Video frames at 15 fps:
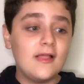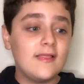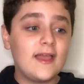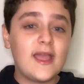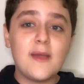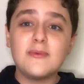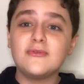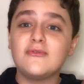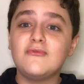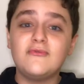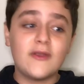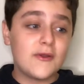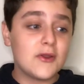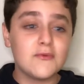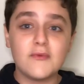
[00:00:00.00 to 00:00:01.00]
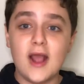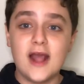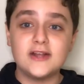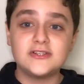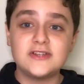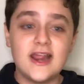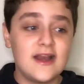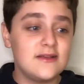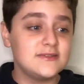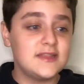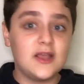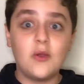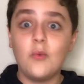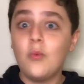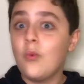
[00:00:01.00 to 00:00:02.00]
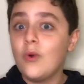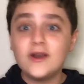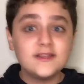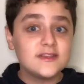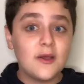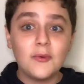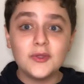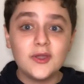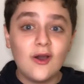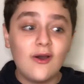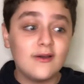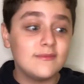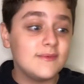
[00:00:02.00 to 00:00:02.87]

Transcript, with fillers: Like it was very rushed and I was like, what is going on?